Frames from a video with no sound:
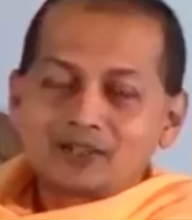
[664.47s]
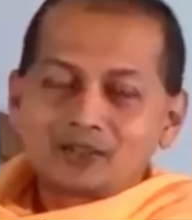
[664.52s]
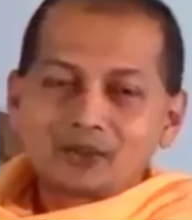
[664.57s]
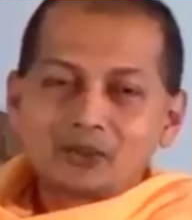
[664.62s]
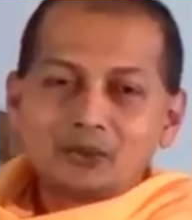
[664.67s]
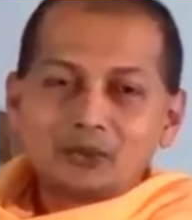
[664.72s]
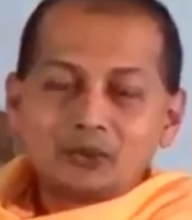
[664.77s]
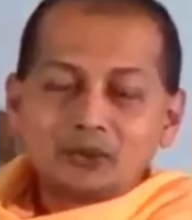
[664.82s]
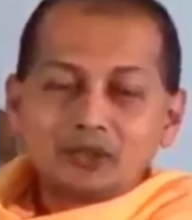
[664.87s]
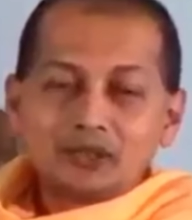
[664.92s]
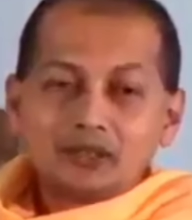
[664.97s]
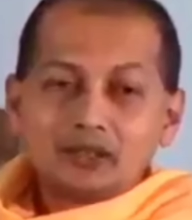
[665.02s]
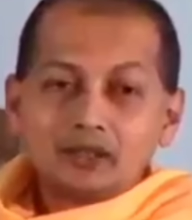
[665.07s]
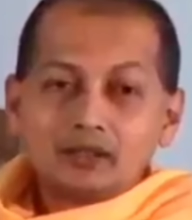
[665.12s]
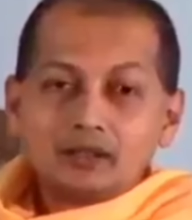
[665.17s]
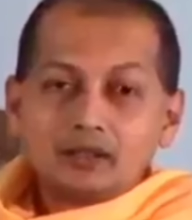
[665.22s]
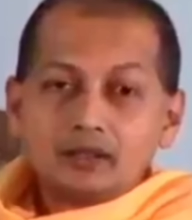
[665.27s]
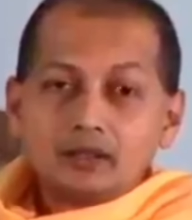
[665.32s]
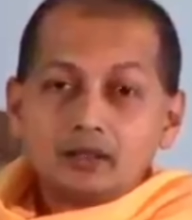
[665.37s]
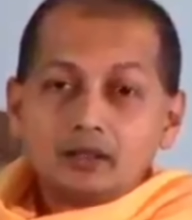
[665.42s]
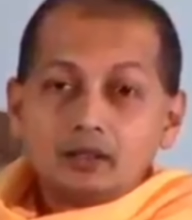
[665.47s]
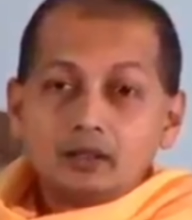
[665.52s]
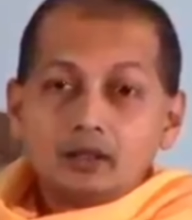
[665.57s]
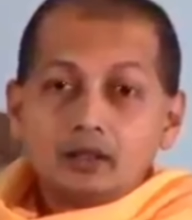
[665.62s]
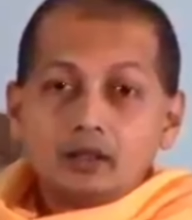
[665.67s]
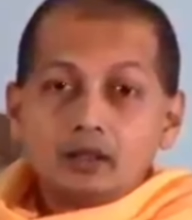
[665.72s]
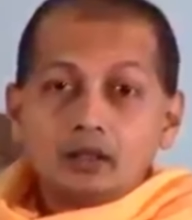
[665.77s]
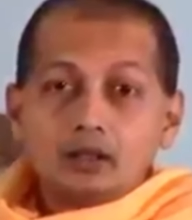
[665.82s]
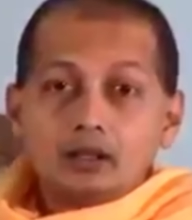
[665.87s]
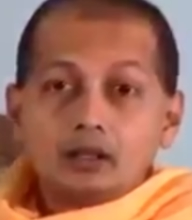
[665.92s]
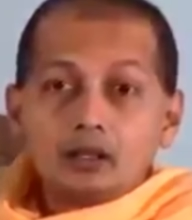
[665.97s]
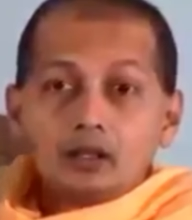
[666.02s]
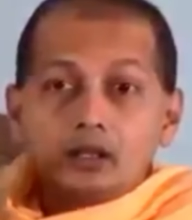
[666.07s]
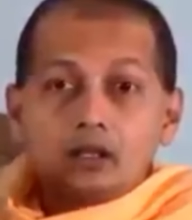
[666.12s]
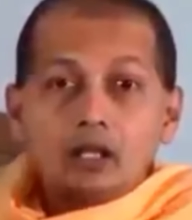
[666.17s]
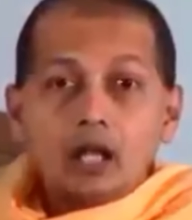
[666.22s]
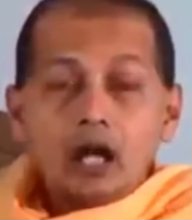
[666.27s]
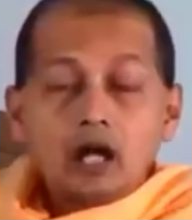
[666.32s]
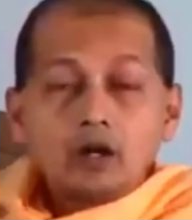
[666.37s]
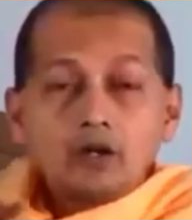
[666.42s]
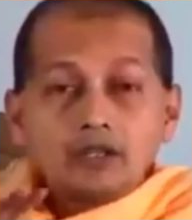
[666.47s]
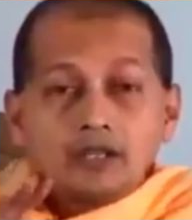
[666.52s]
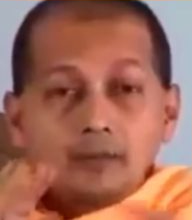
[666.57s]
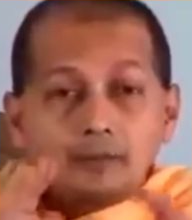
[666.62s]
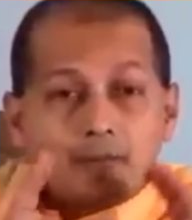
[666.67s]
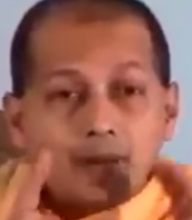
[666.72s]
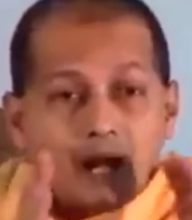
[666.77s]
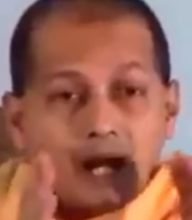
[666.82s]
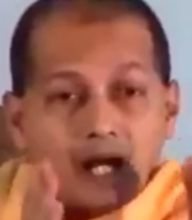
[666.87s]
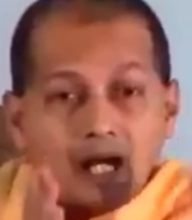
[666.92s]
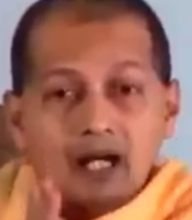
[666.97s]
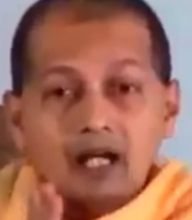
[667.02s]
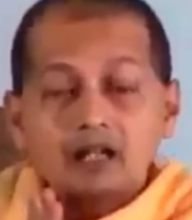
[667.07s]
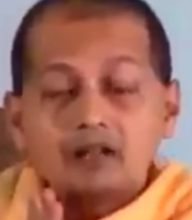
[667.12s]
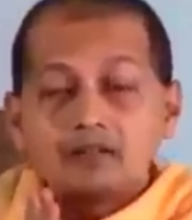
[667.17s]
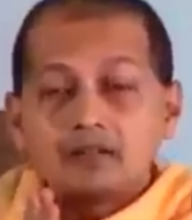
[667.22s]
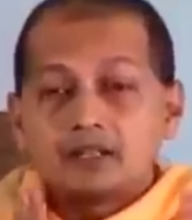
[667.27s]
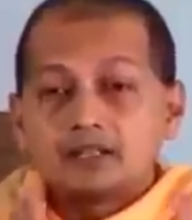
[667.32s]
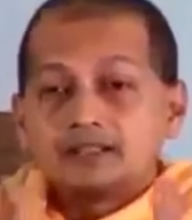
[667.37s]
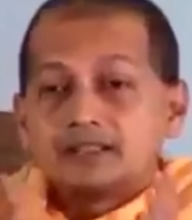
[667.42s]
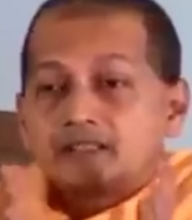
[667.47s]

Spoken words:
school. Now the bhava,